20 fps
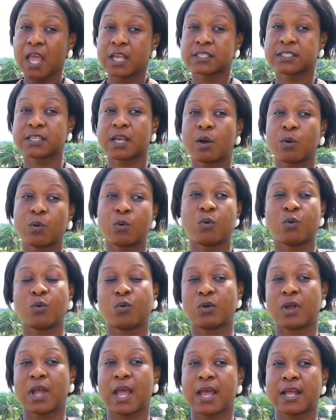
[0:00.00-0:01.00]

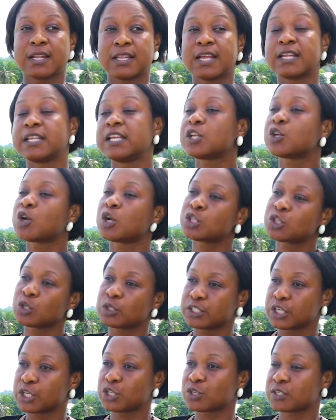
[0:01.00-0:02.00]
So they did
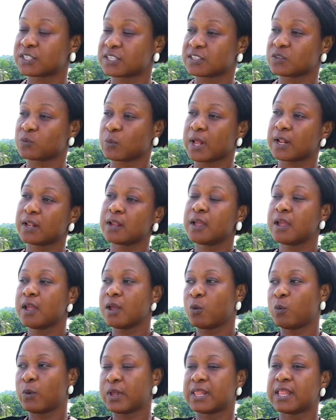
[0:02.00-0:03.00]
consultations as well
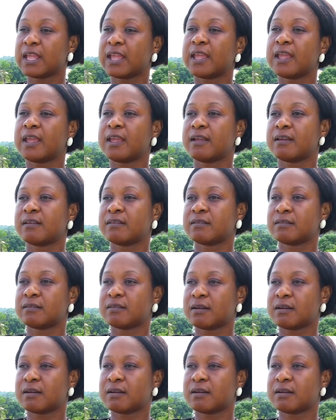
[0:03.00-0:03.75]
with the